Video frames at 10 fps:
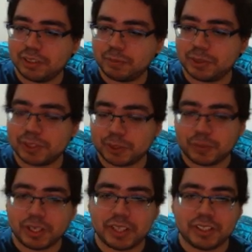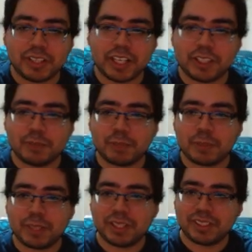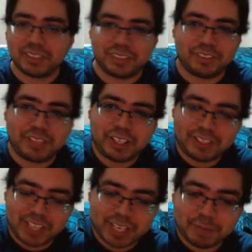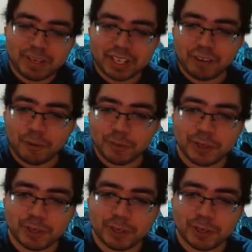puts it away, and then bling, bling, and you gotta take it back out, open it